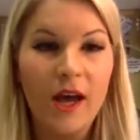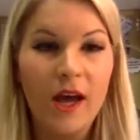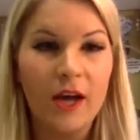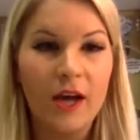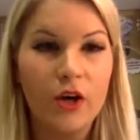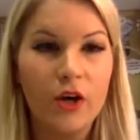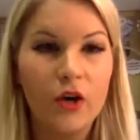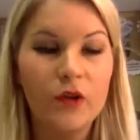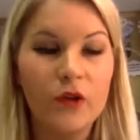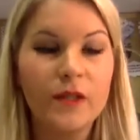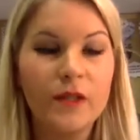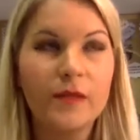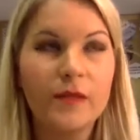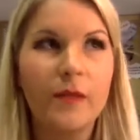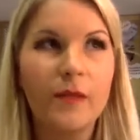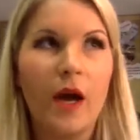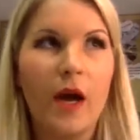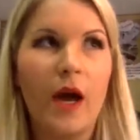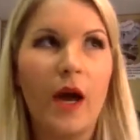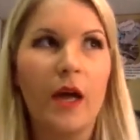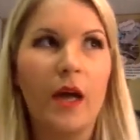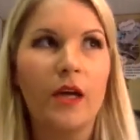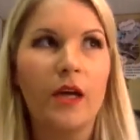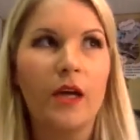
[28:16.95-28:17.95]
I noticed
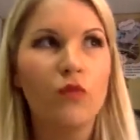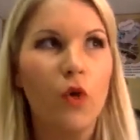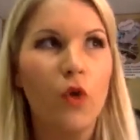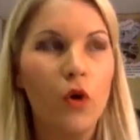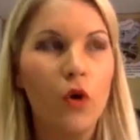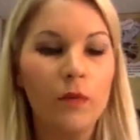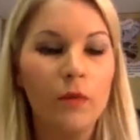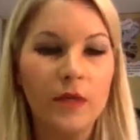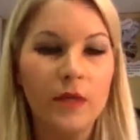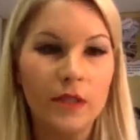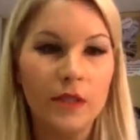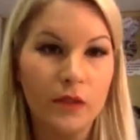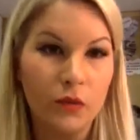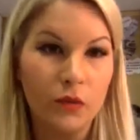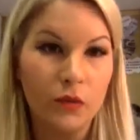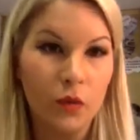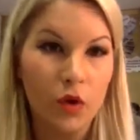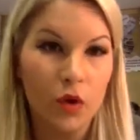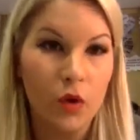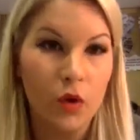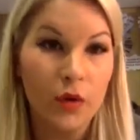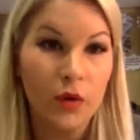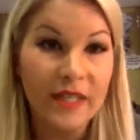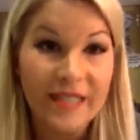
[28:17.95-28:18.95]
my enrollments
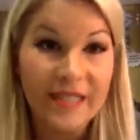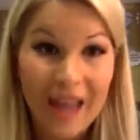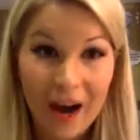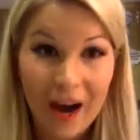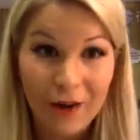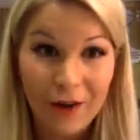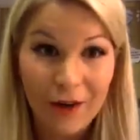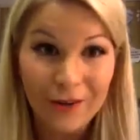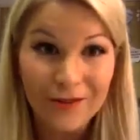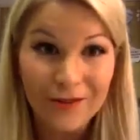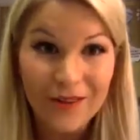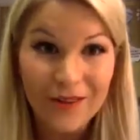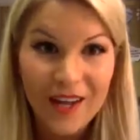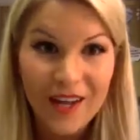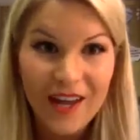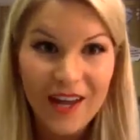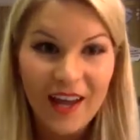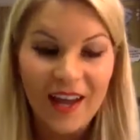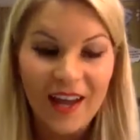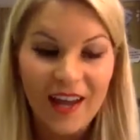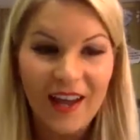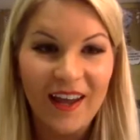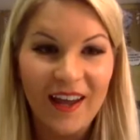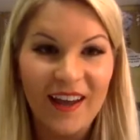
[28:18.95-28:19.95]
were going down,
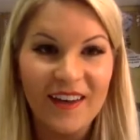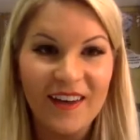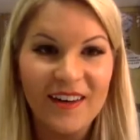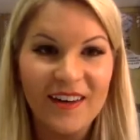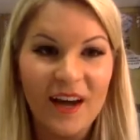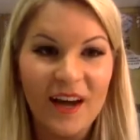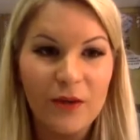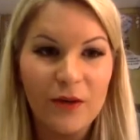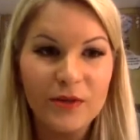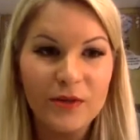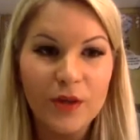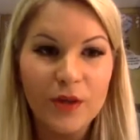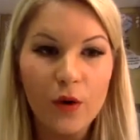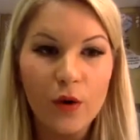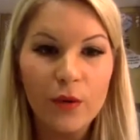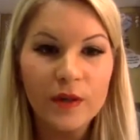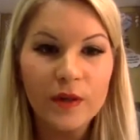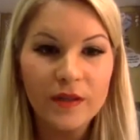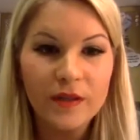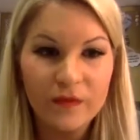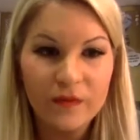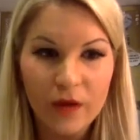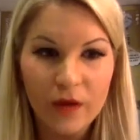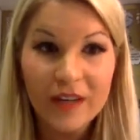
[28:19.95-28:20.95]
and I was
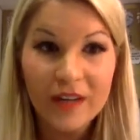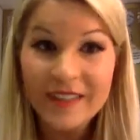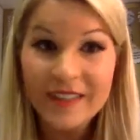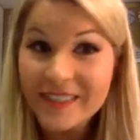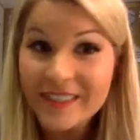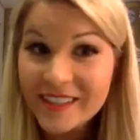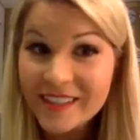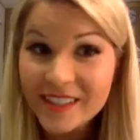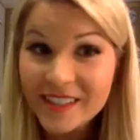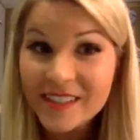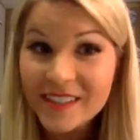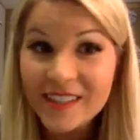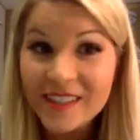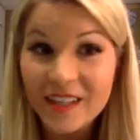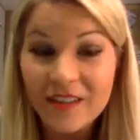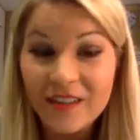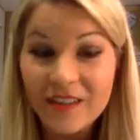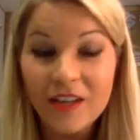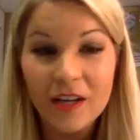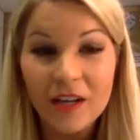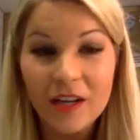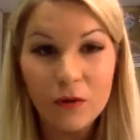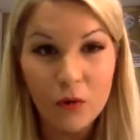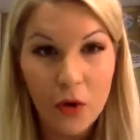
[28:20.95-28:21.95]
always very
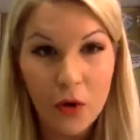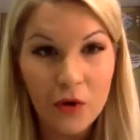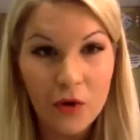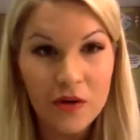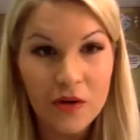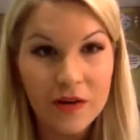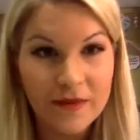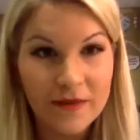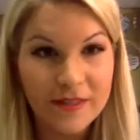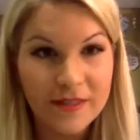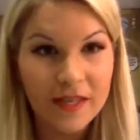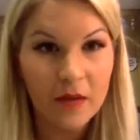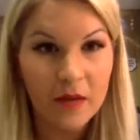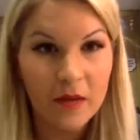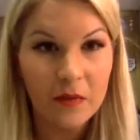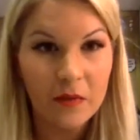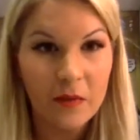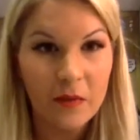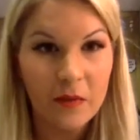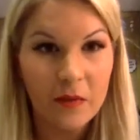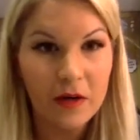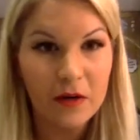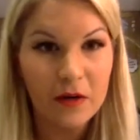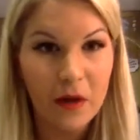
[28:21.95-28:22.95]
consistently enrolling the same
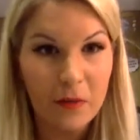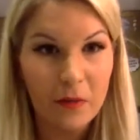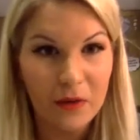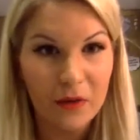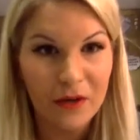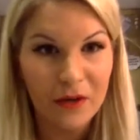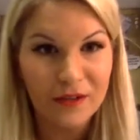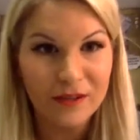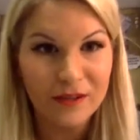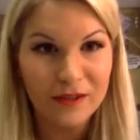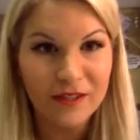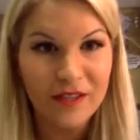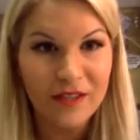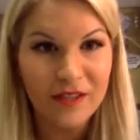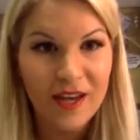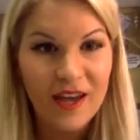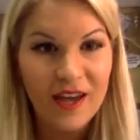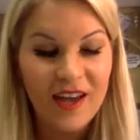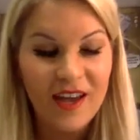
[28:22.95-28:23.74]
amount of numbers.